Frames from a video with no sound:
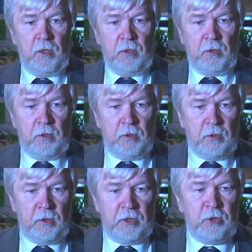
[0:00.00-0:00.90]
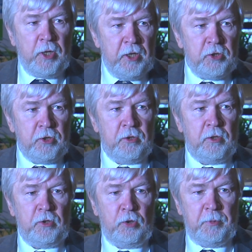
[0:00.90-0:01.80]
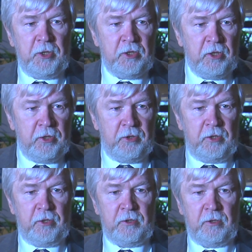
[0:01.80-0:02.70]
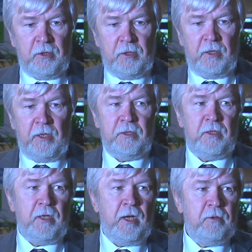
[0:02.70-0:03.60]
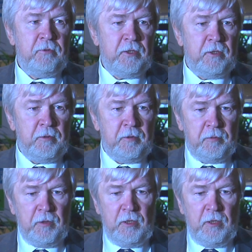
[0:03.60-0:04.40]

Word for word: uh, educational, humanitarian, uh, and other